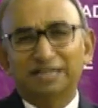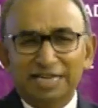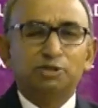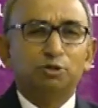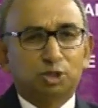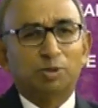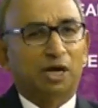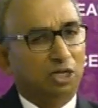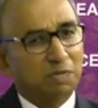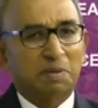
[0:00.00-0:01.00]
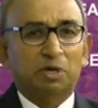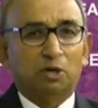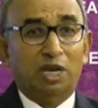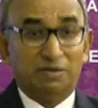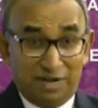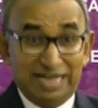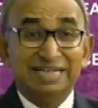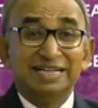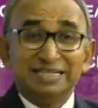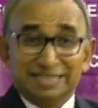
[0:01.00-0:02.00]
He's used to it. Lots of people call him by,
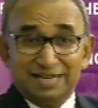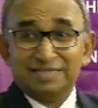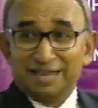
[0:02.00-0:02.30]
sir,